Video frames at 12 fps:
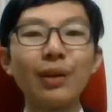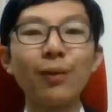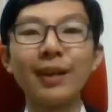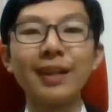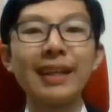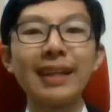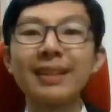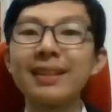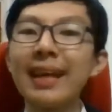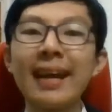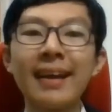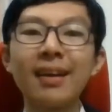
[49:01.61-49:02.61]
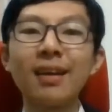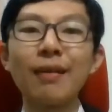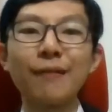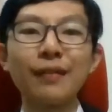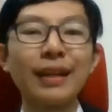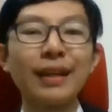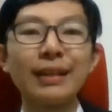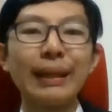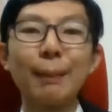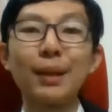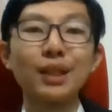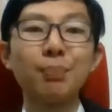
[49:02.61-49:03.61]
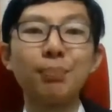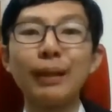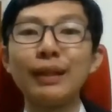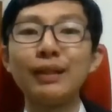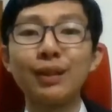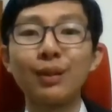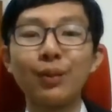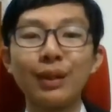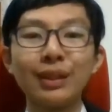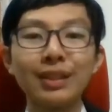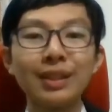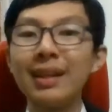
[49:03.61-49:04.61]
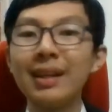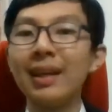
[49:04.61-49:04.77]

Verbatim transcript: where they get the hang of like the Best Picture winners,